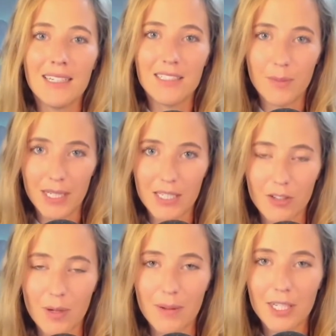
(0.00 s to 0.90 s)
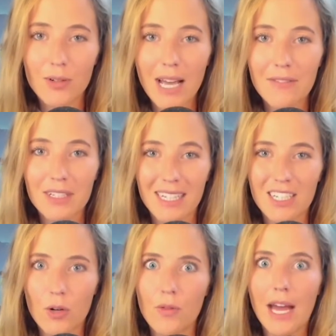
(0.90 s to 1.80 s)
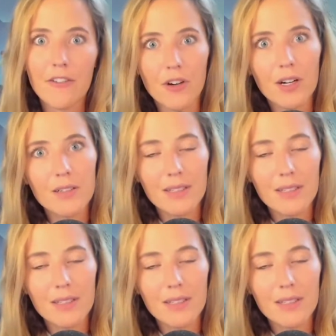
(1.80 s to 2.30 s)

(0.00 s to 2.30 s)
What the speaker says: Dominican Republic. You don't have to go that far.